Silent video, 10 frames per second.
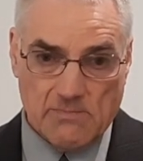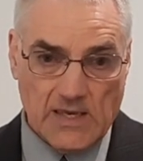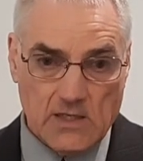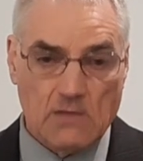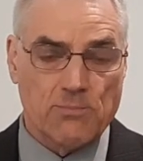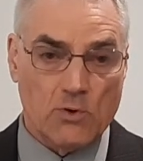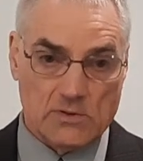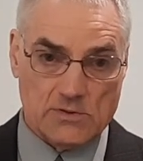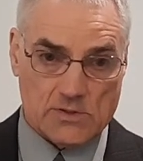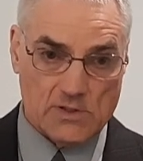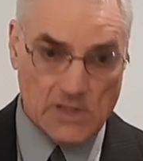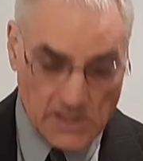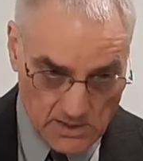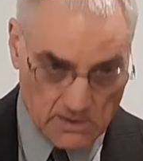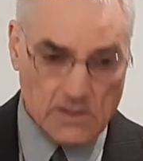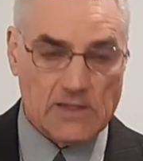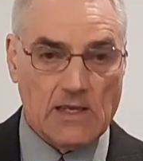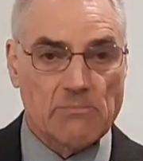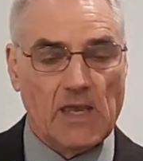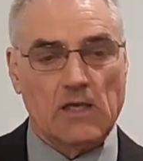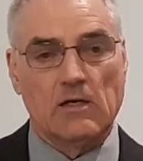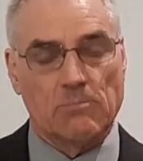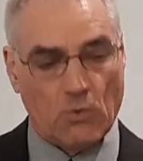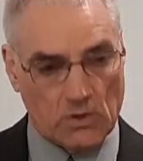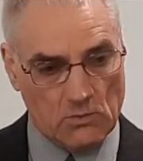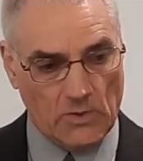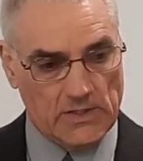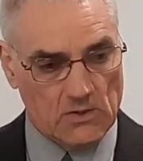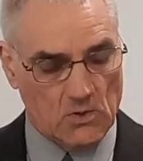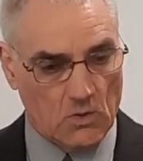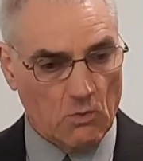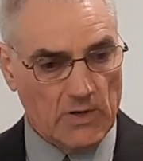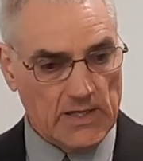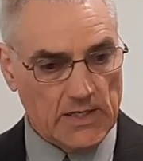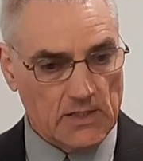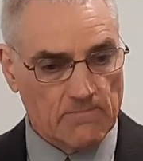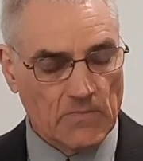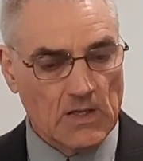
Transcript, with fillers: Make it important here and then make it important when you go away